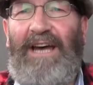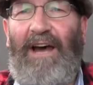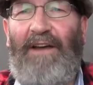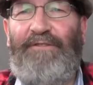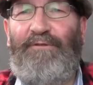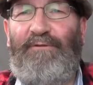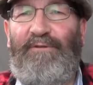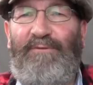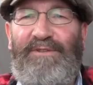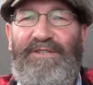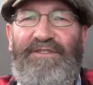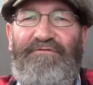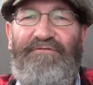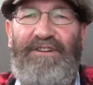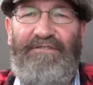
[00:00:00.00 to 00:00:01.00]
I thought it was
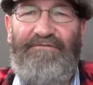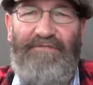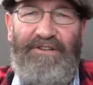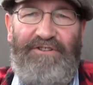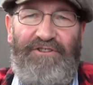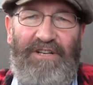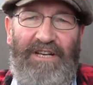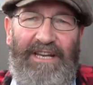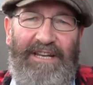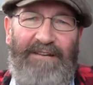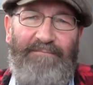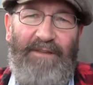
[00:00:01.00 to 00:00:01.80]
three originally